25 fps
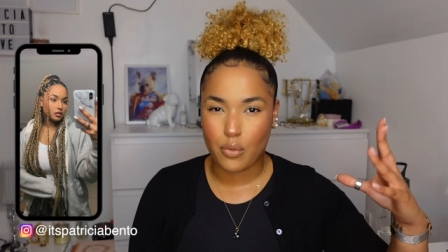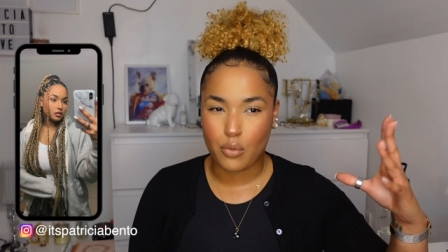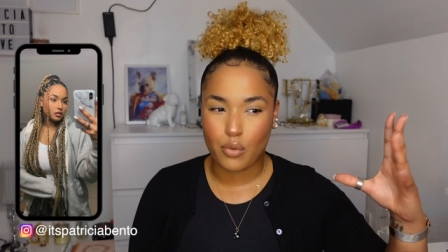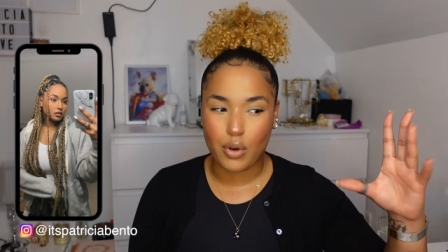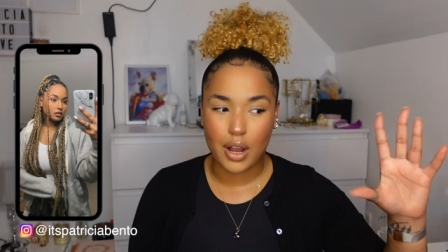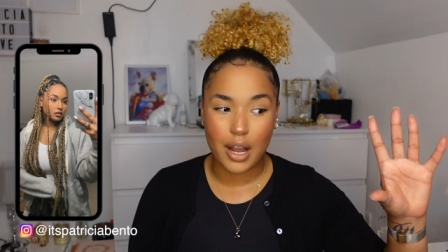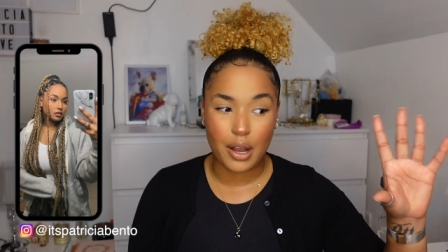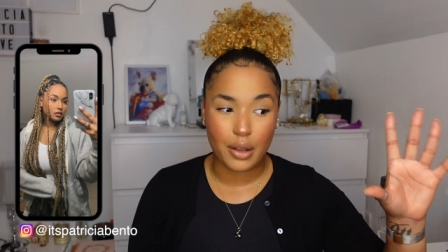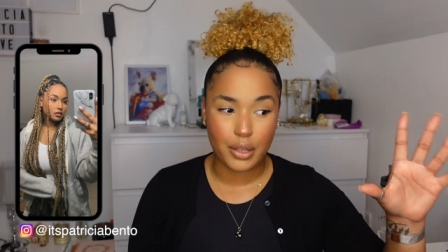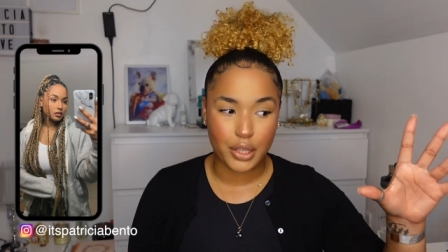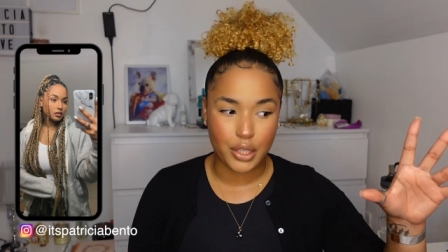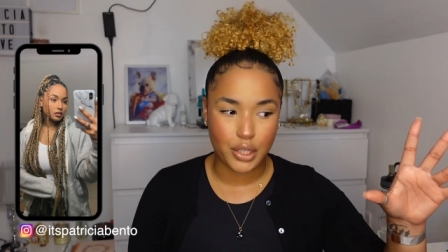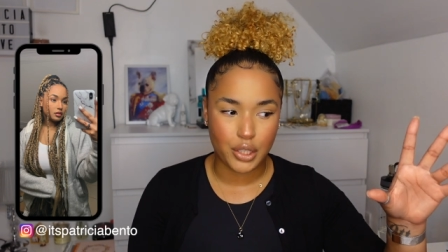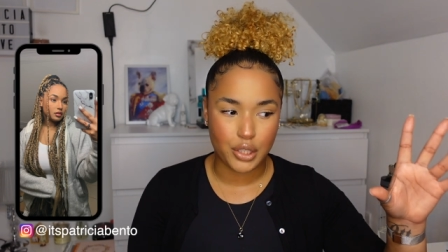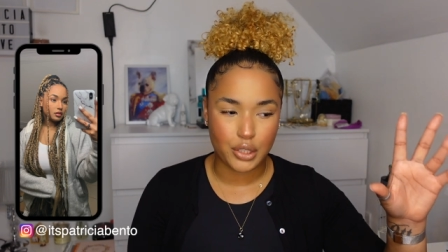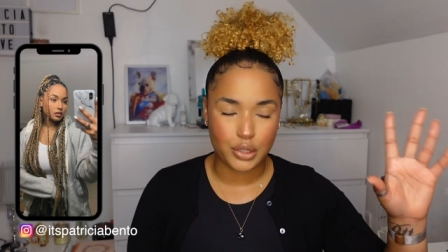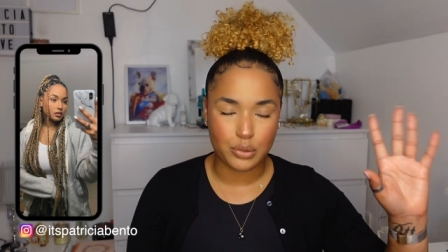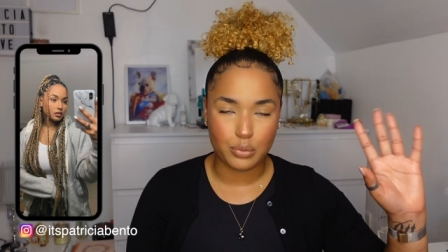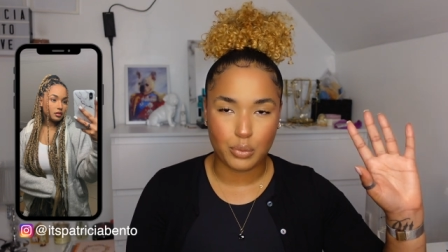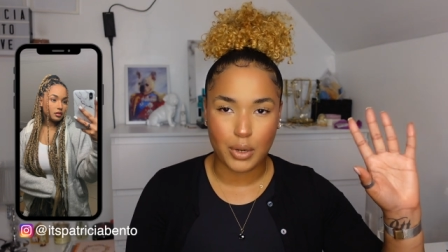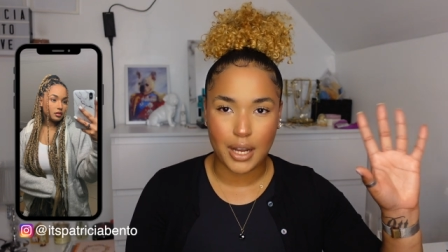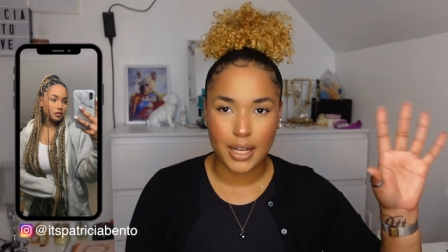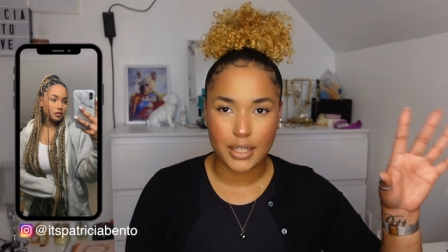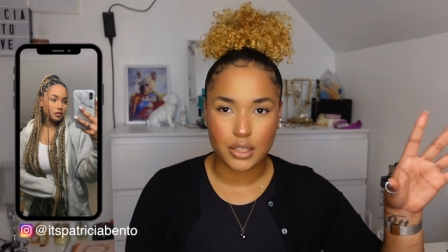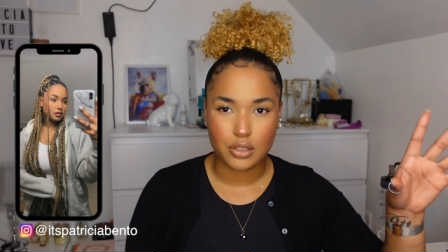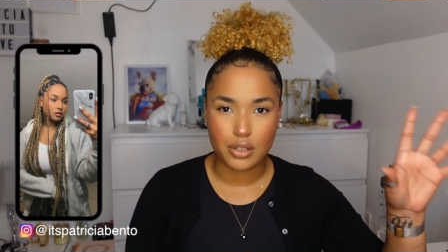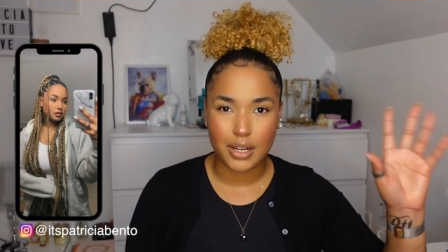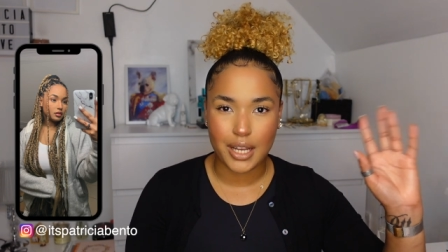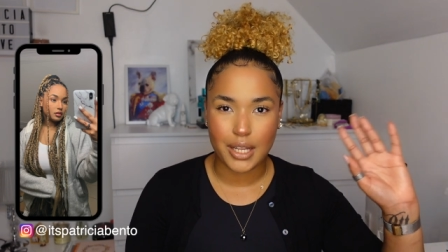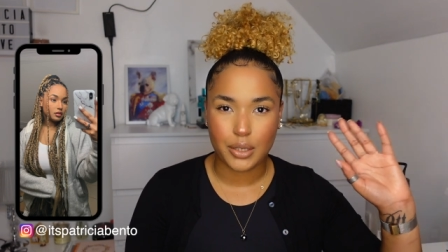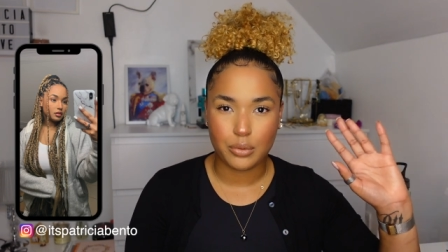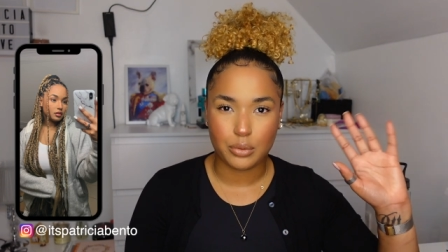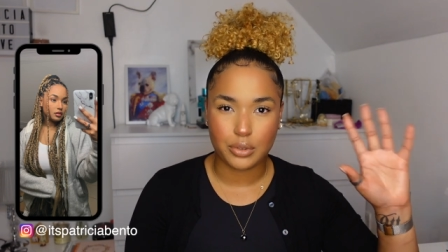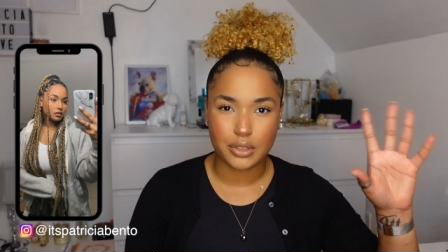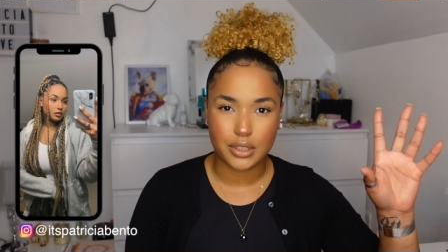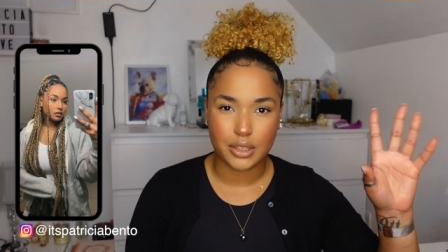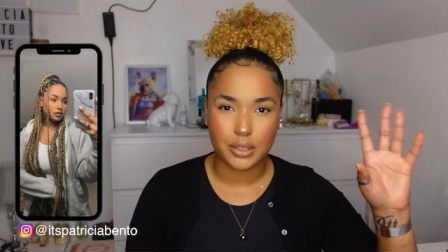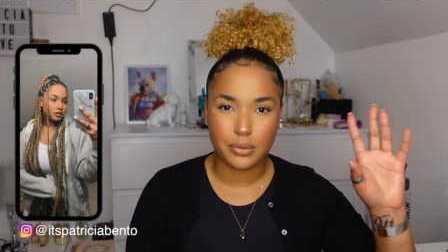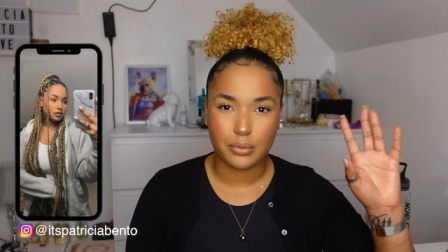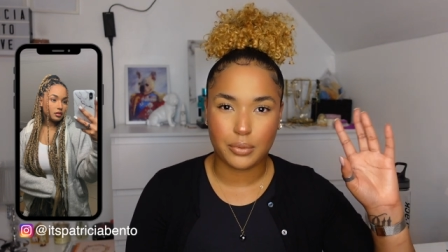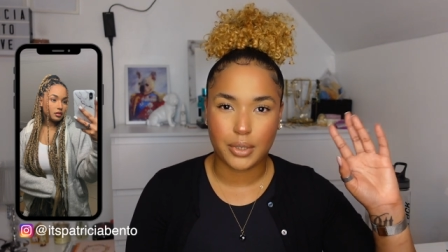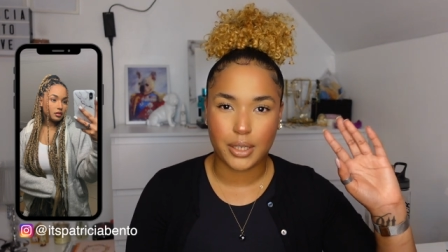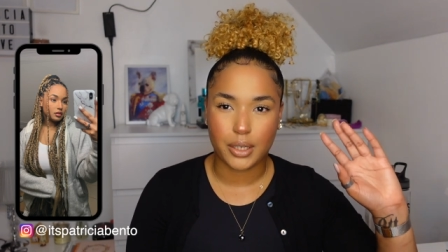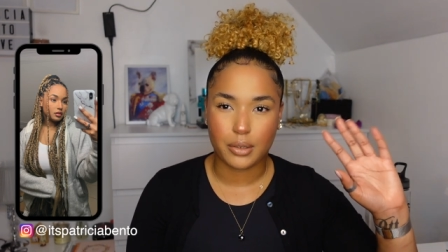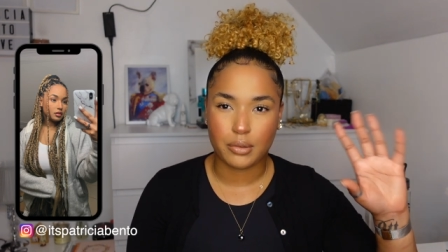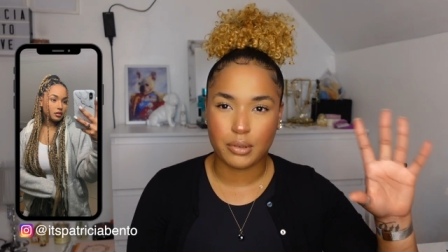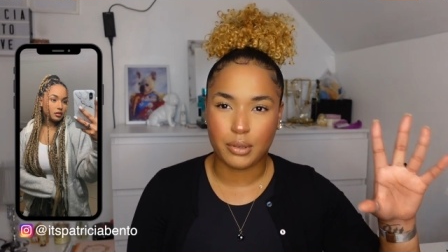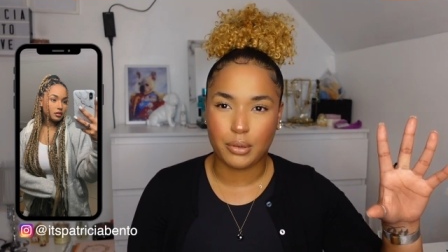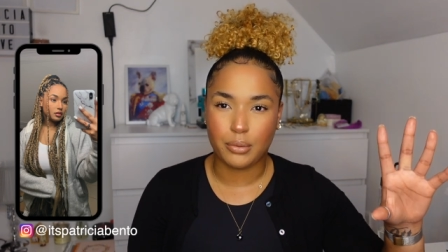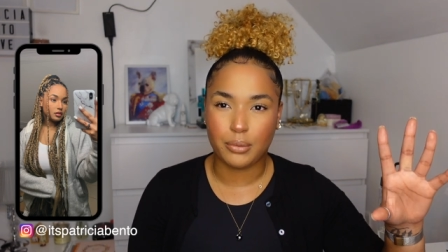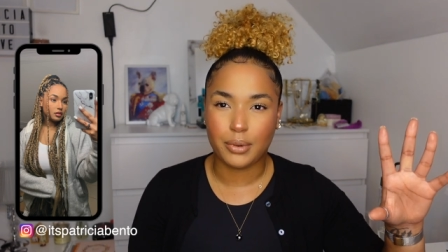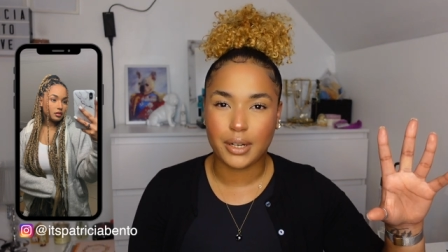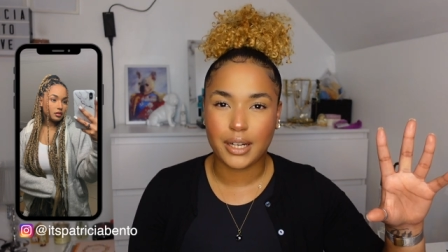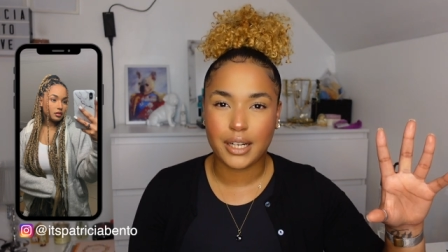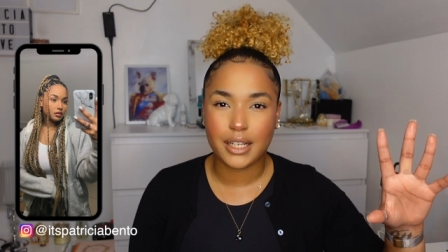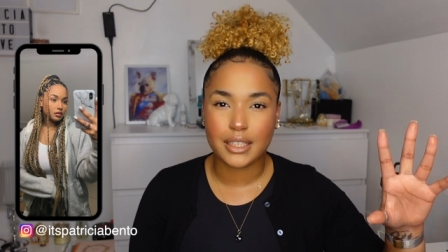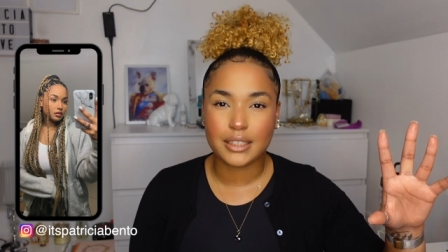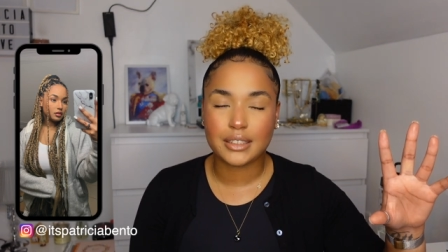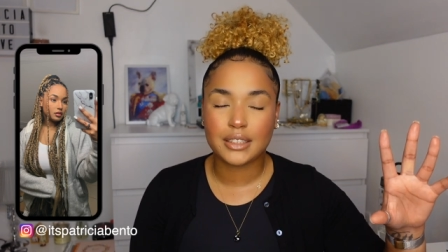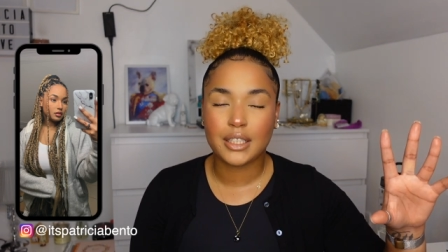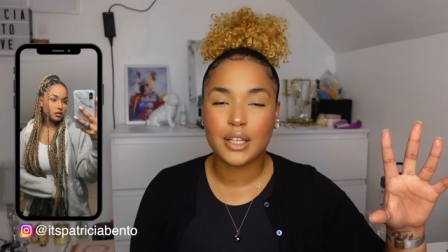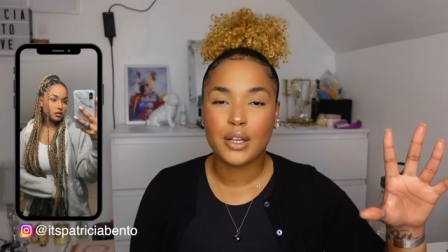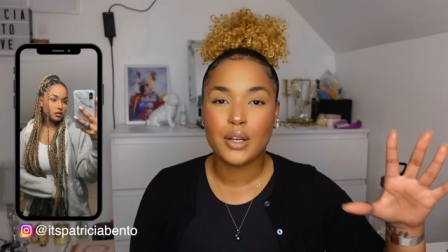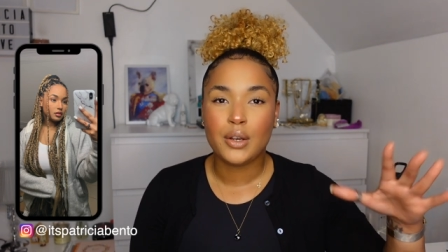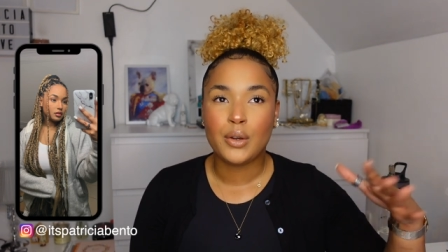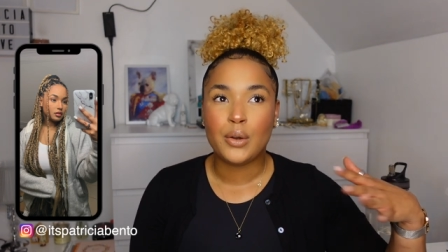what I used, what I tried, what didn't work or worked,